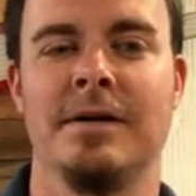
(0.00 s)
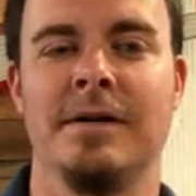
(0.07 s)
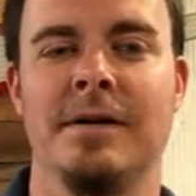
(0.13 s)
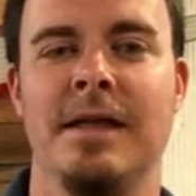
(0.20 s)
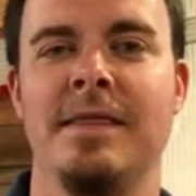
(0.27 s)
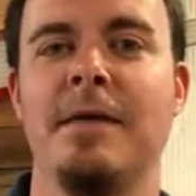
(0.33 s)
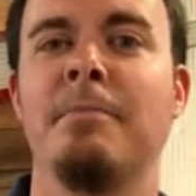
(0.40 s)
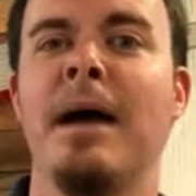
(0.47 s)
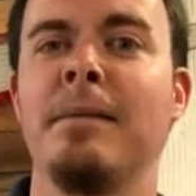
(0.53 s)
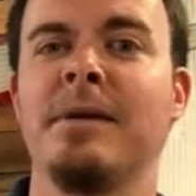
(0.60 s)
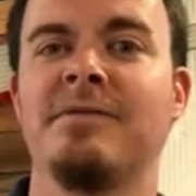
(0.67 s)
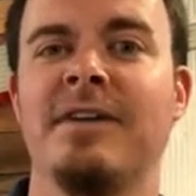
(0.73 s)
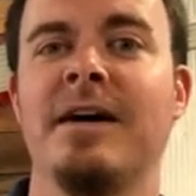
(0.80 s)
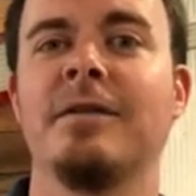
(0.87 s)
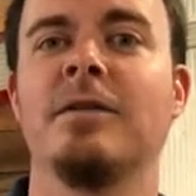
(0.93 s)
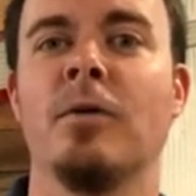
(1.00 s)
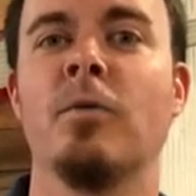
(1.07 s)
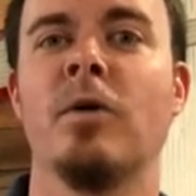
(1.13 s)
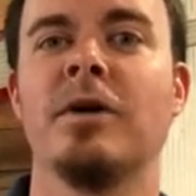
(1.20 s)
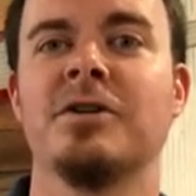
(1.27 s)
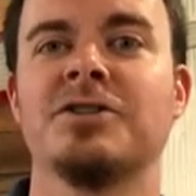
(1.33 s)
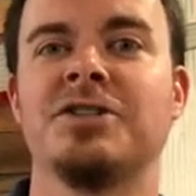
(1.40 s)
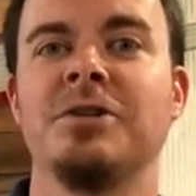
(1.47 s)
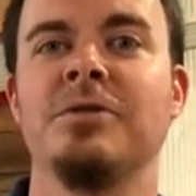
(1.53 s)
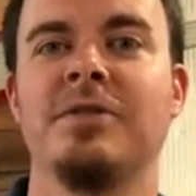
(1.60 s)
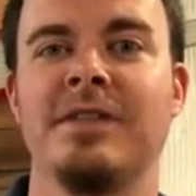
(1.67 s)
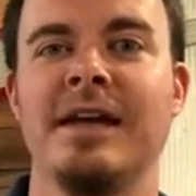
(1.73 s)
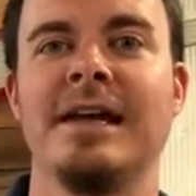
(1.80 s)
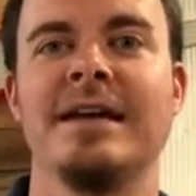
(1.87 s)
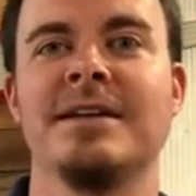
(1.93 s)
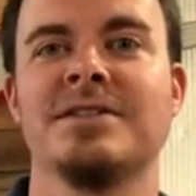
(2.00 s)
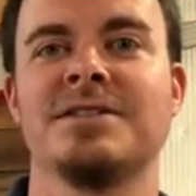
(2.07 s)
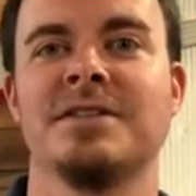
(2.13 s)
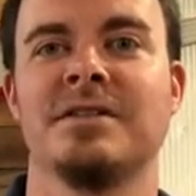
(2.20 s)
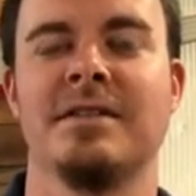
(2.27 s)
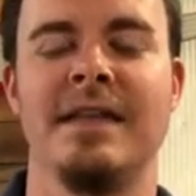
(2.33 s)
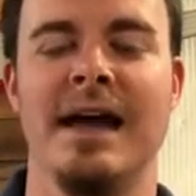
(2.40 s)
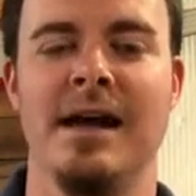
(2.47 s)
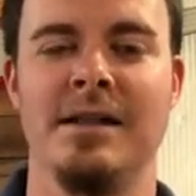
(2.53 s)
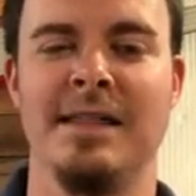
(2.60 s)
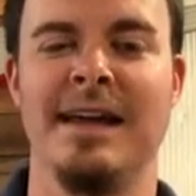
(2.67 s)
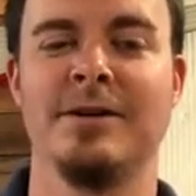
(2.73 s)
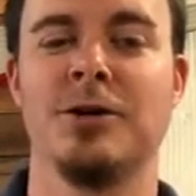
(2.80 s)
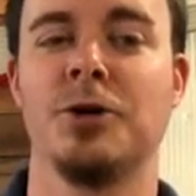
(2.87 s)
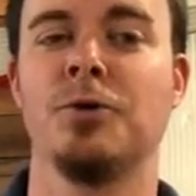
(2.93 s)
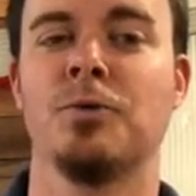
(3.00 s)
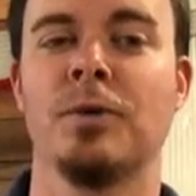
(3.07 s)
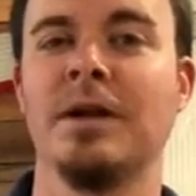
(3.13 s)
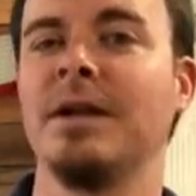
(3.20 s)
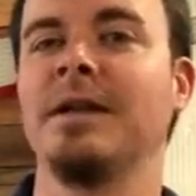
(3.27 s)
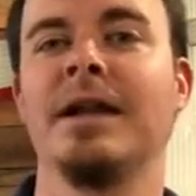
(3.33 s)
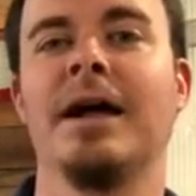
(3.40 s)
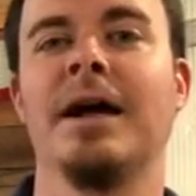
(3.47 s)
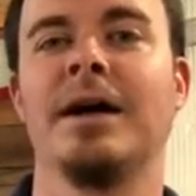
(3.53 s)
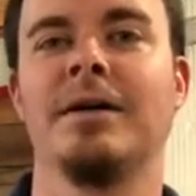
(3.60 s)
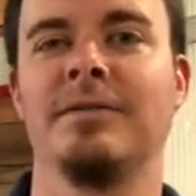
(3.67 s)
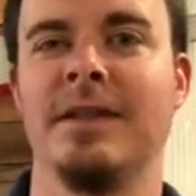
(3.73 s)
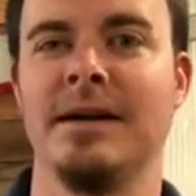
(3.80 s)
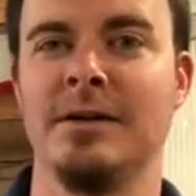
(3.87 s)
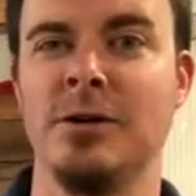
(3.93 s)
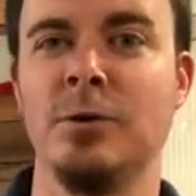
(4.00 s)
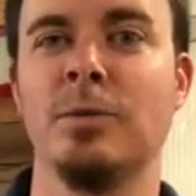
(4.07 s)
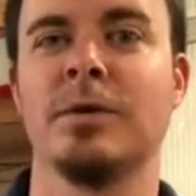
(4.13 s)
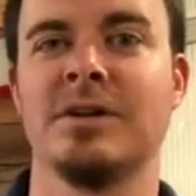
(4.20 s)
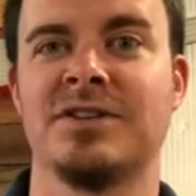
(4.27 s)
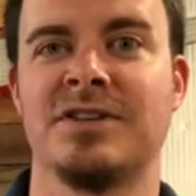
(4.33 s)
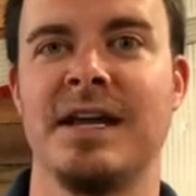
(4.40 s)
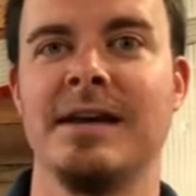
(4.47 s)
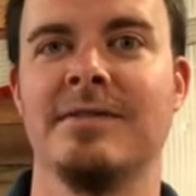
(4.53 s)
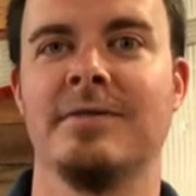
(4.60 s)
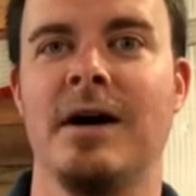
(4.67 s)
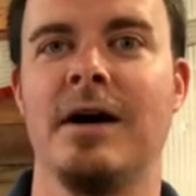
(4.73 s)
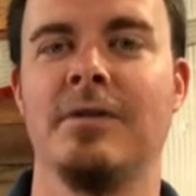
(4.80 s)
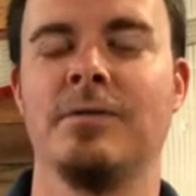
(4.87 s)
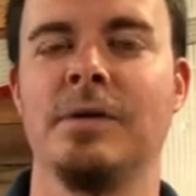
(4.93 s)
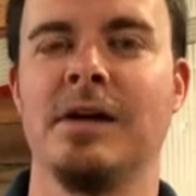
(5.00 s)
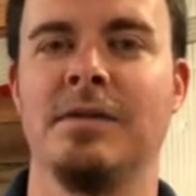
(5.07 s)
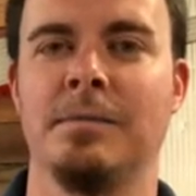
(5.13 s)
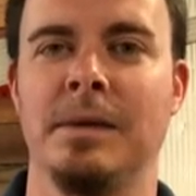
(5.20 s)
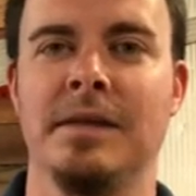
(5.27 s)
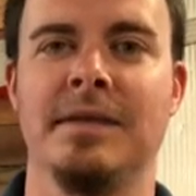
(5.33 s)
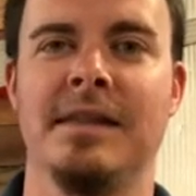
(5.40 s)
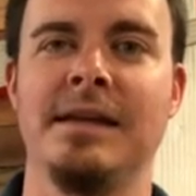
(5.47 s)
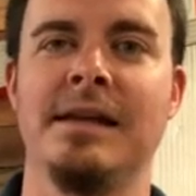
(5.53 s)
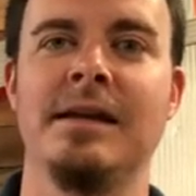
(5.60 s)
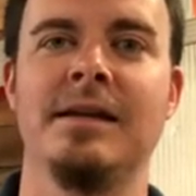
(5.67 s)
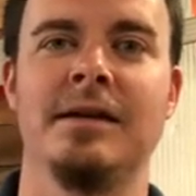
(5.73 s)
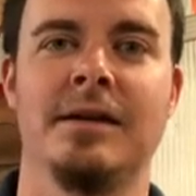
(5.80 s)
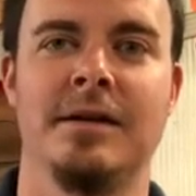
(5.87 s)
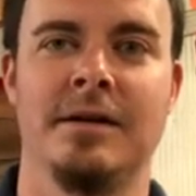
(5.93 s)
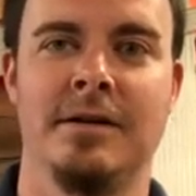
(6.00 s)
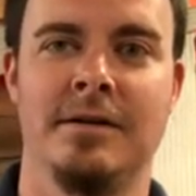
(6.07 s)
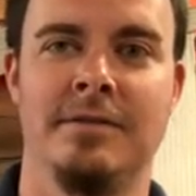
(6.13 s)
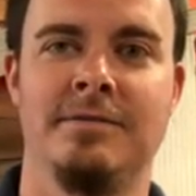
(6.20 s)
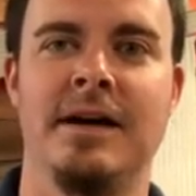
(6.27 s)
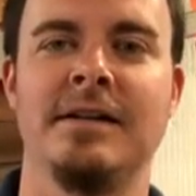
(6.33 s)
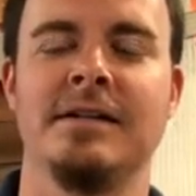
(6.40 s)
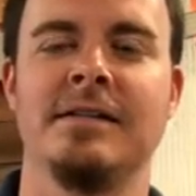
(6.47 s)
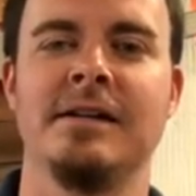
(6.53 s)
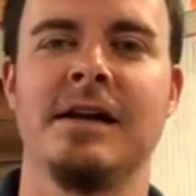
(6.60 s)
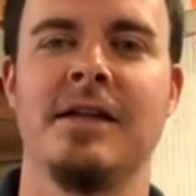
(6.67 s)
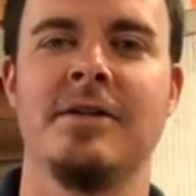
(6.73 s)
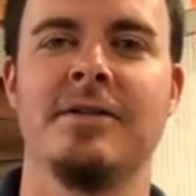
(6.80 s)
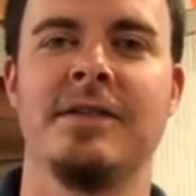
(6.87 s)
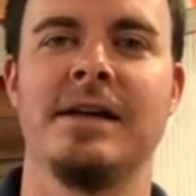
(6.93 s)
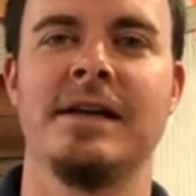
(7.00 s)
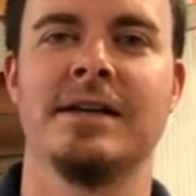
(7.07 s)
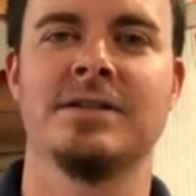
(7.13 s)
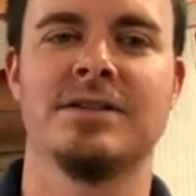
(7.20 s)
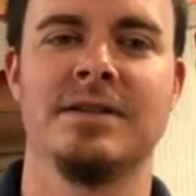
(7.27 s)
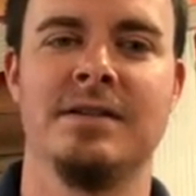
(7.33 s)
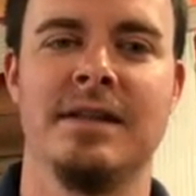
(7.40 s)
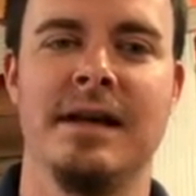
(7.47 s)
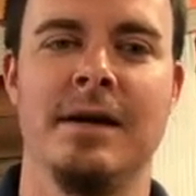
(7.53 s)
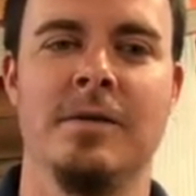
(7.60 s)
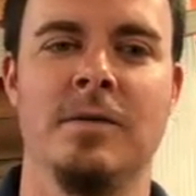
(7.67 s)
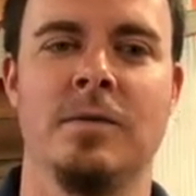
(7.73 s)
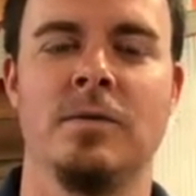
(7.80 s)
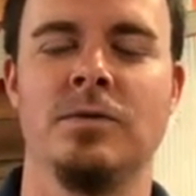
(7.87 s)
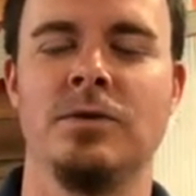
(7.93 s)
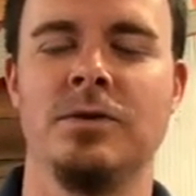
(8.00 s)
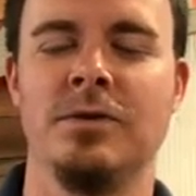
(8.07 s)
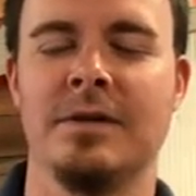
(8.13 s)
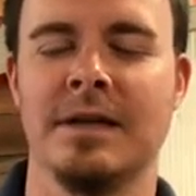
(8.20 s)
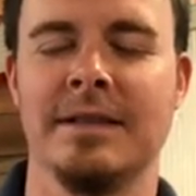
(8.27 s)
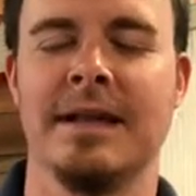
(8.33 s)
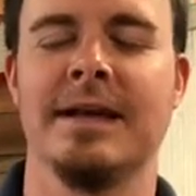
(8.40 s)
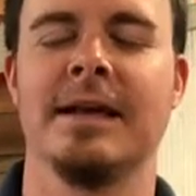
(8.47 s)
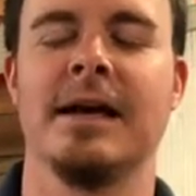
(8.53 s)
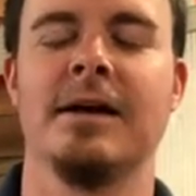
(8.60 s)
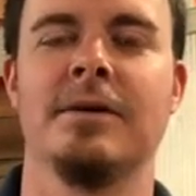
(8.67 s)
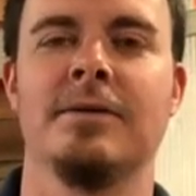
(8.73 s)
and then maybe finding the one or two things that you really love, that you want to stay involved with, but then finding the other things that you can let go.